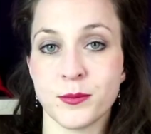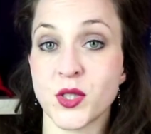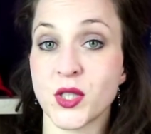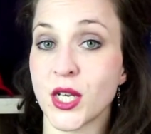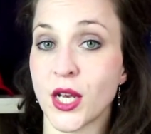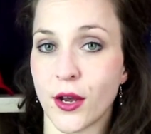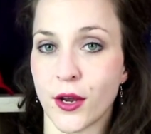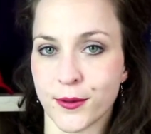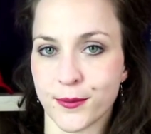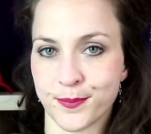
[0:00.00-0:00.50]

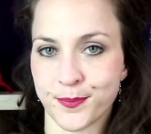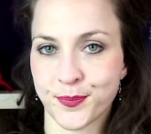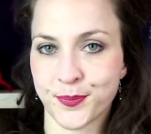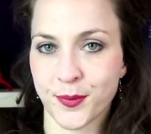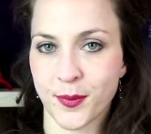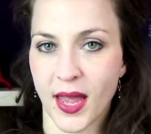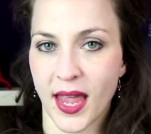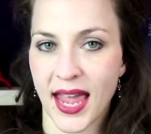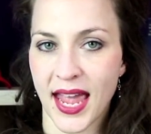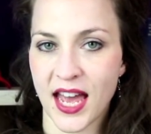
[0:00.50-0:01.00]
So,
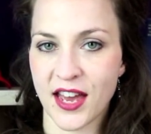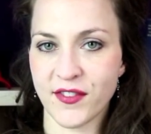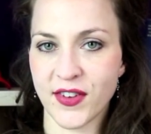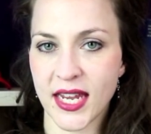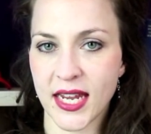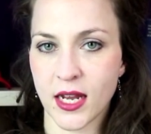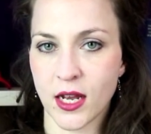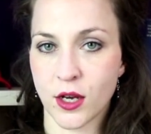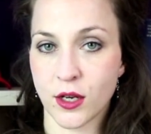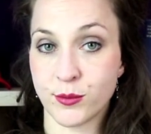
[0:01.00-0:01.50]

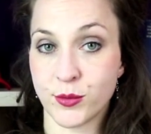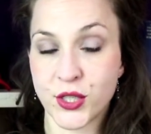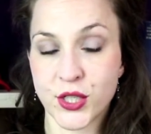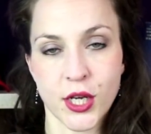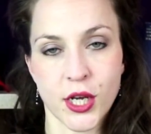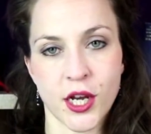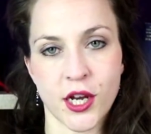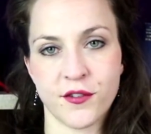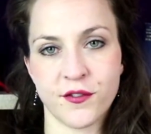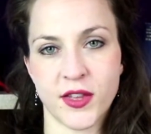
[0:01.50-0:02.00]
having
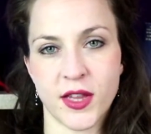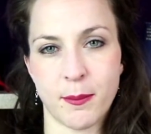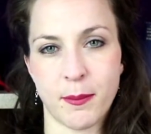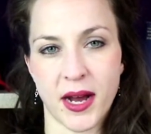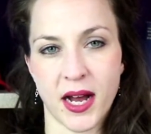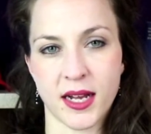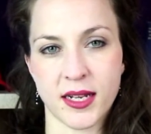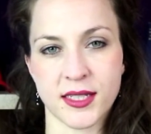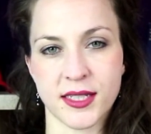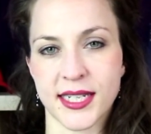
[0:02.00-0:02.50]
observed the
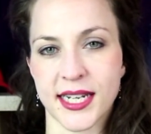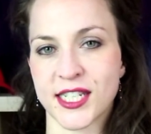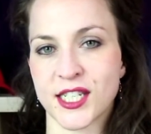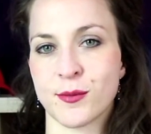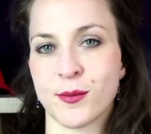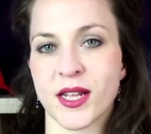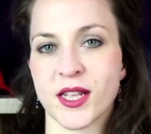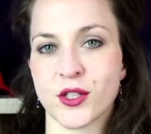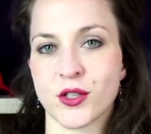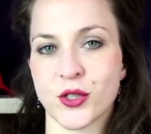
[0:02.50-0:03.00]
past
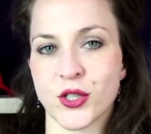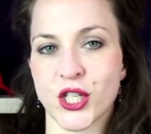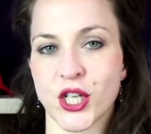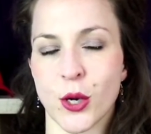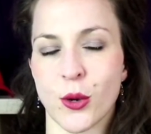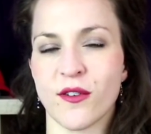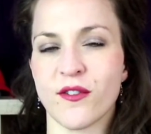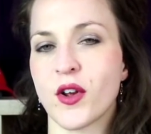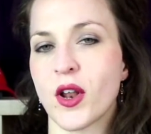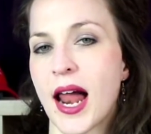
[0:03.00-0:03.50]
6 months or
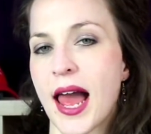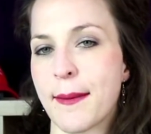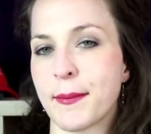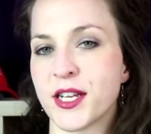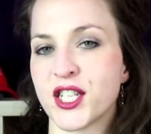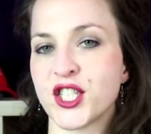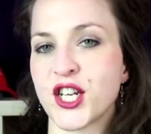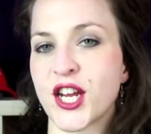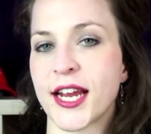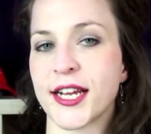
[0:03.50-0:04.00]
so of
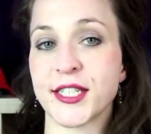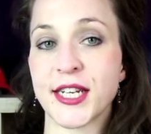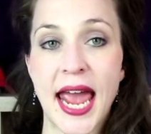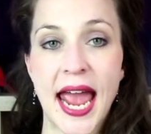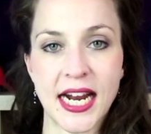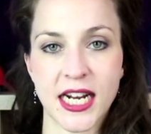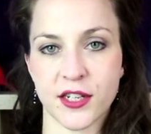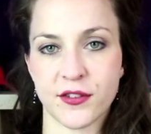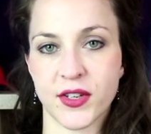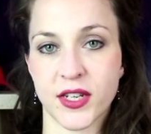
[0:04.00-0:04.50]
climate change
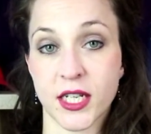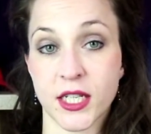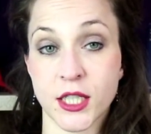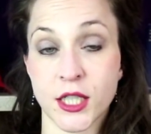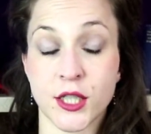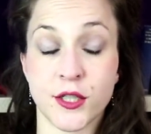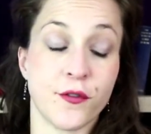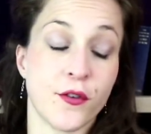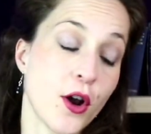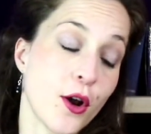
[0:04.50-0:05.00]

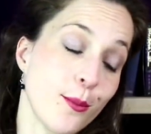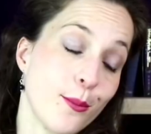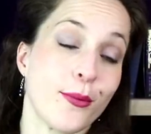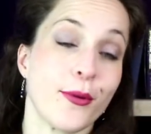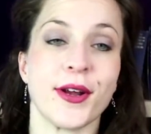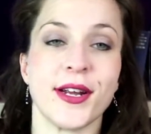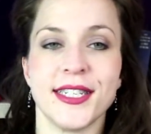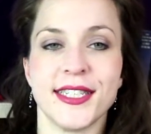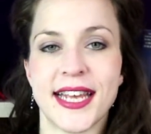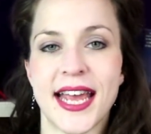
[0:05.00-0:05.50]
activists, from
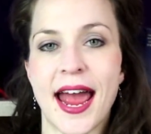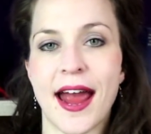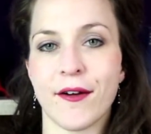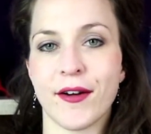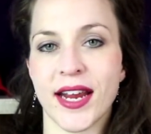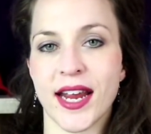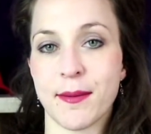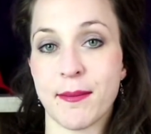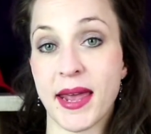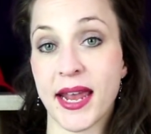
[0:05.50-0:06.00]
Prince
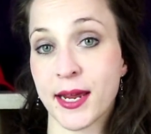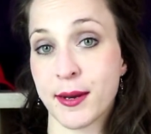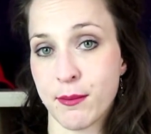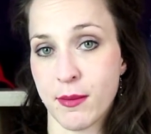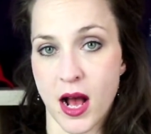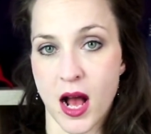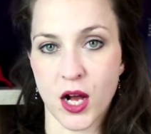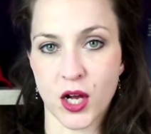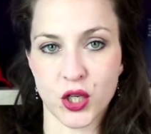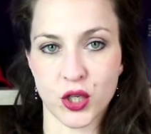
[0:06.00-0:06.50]
Harry and Meghan
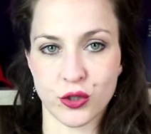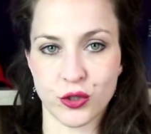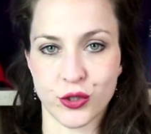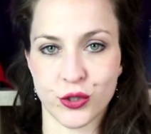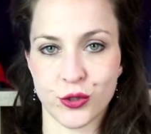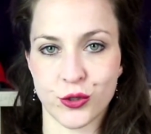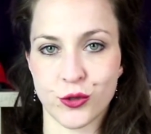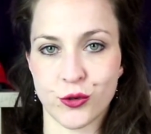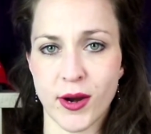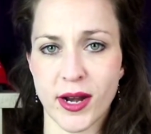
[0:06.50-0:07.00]
Markle
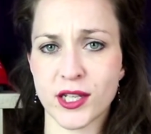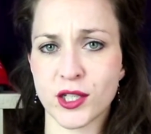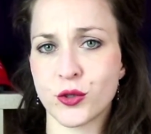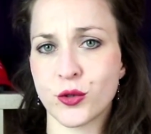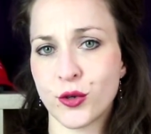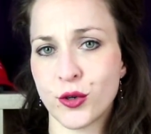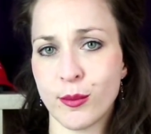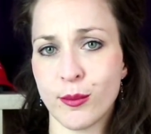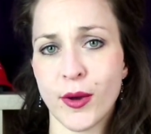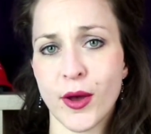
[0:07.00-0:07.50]
to Greta
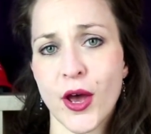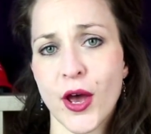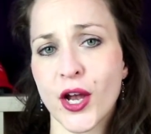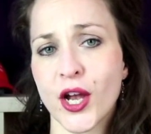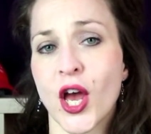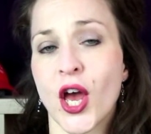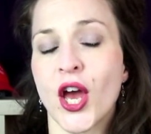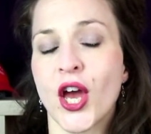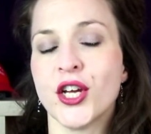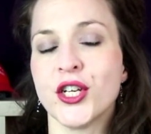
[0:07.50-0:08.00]
Thunberg
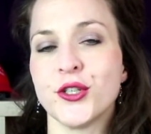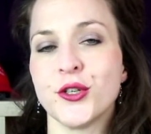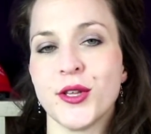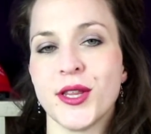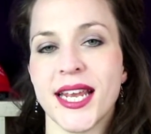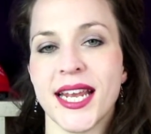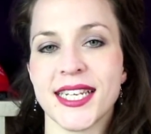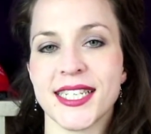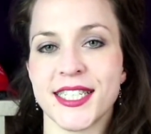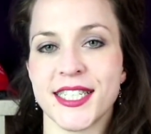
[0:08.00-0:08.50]
to
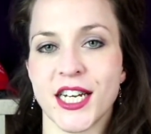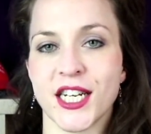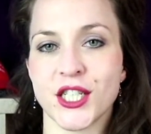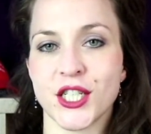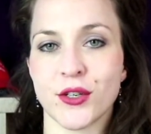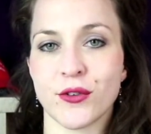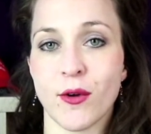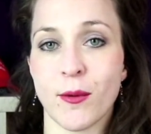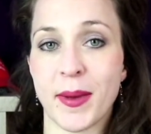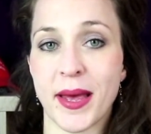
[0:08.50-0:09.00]
the
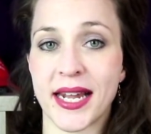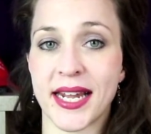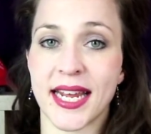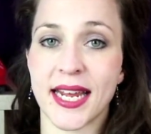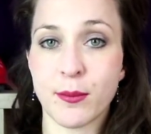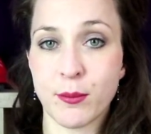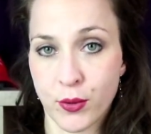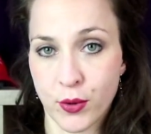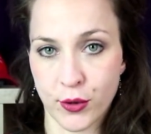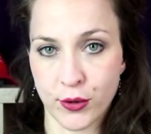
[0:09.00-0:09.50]
Extinction
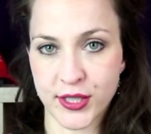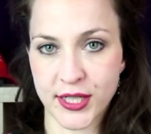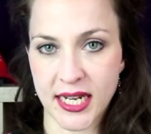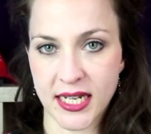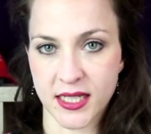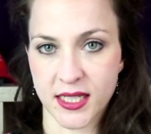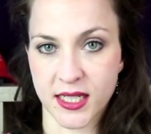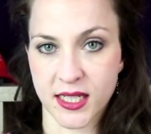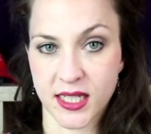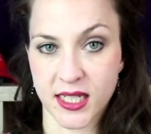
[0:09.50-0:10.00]
Rebellion
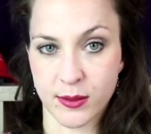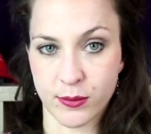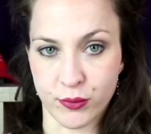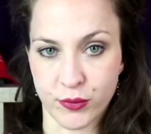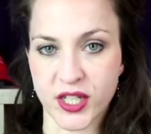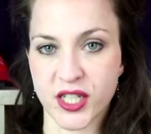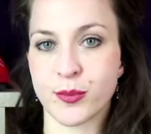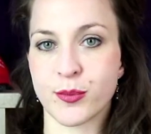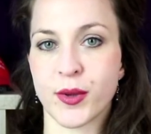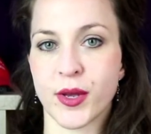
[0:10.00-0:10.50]
protesters in
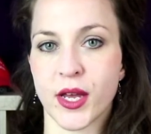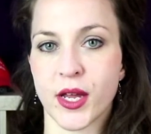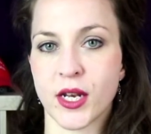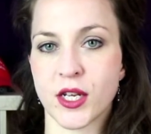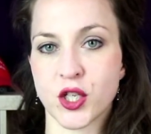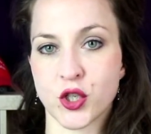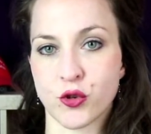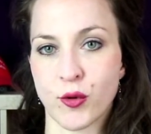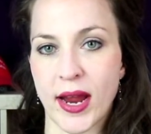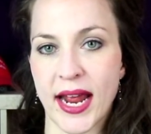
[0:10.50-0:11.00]
Brisbane,
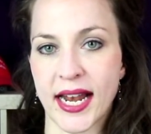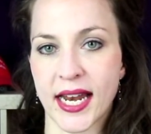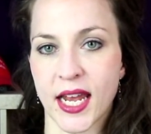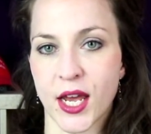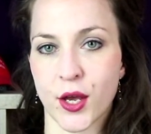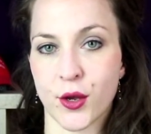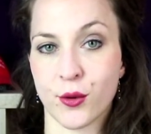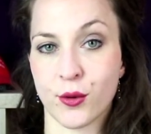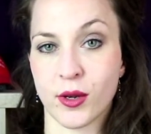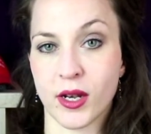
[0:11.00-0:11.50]

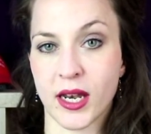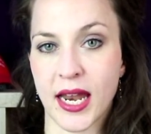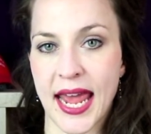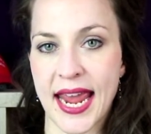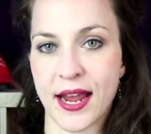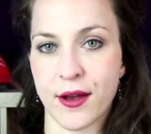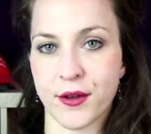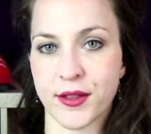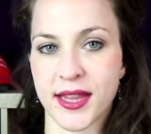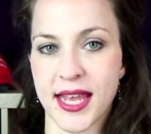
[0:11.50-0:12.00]
Australia, who
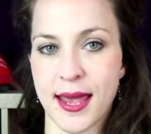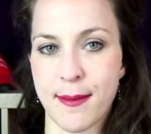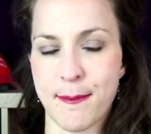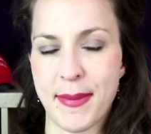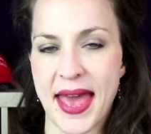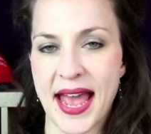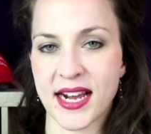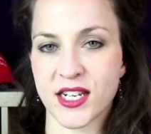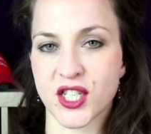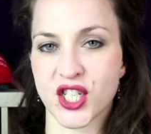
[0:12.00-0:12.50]
lay on their
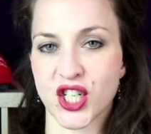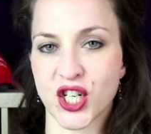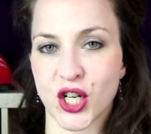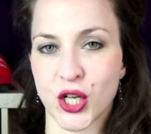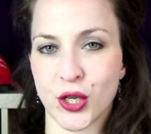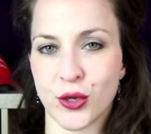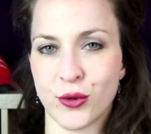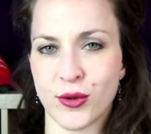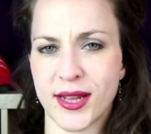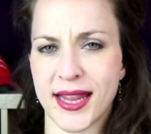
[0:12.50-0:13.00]
backs and
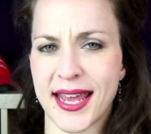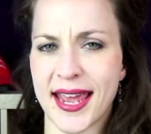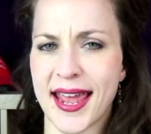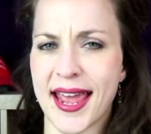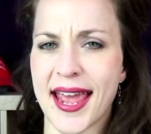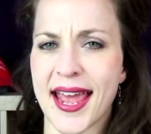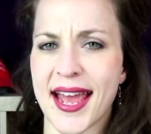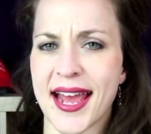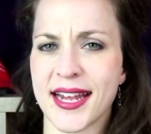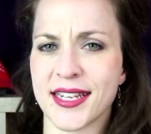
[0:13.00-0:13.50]
glued
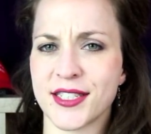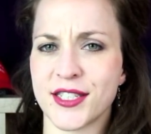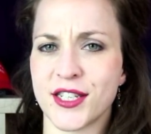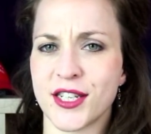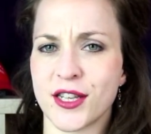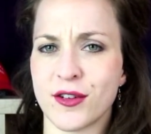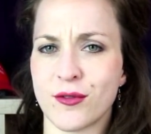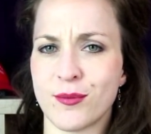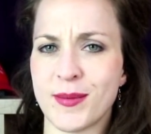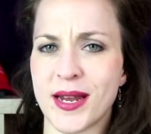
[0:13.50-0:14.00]
their hands
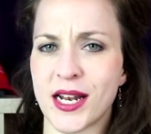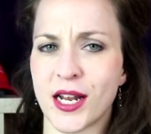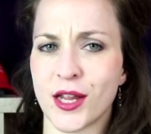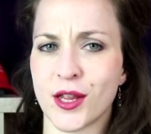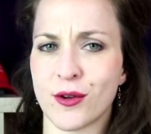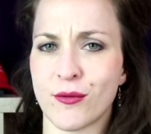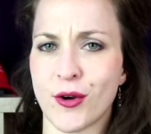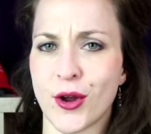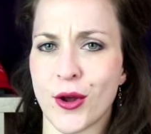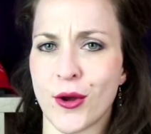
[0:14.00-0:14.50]
to the middle of
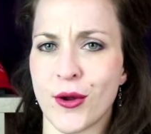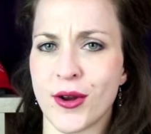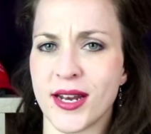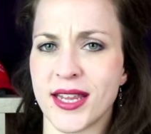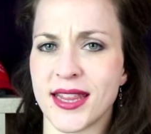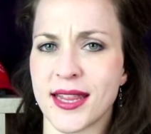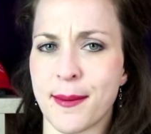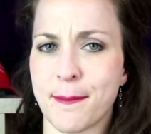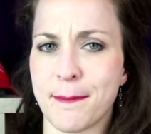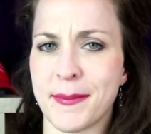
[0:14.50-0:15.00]
the road
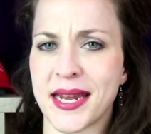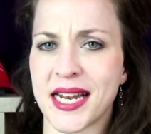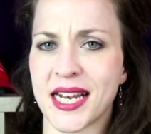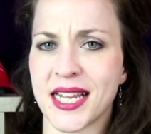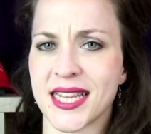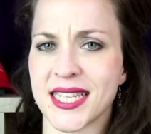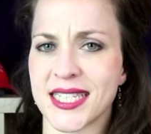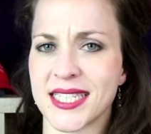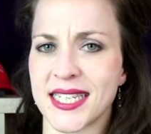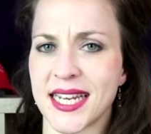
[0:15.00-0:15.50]
in the middle
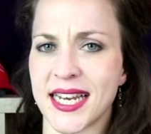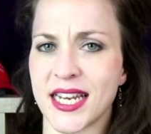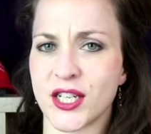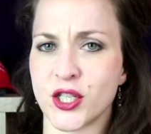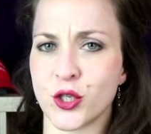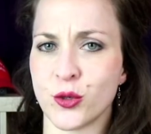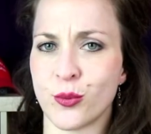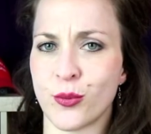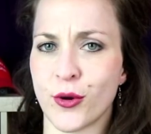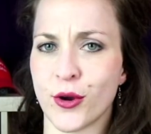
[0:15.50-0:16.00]
of the city
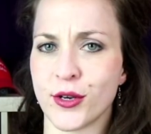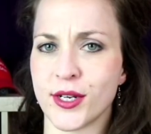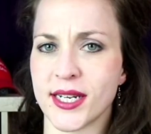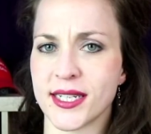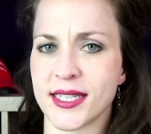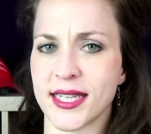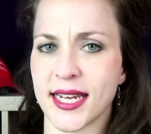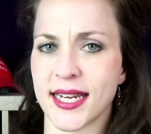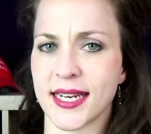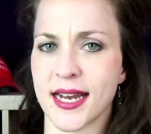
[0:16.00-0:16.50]
to
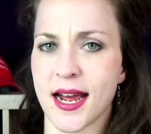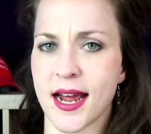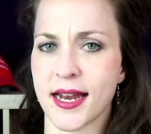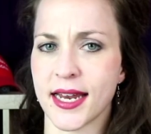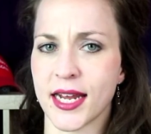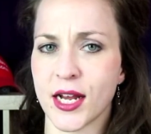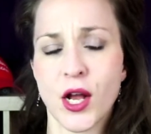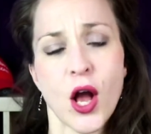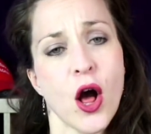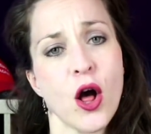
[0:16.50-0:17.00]
protest the
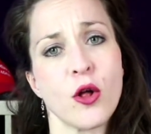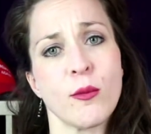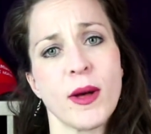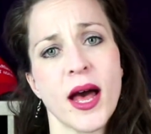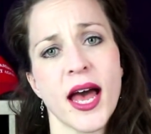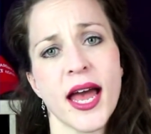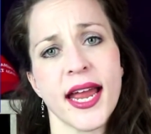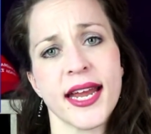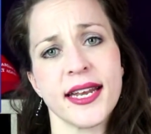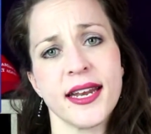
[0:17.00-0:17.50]
Adani coal
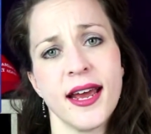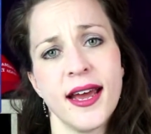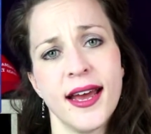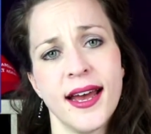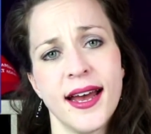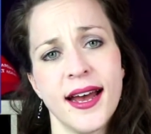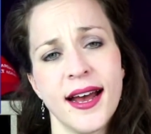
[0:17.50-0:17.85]
mine,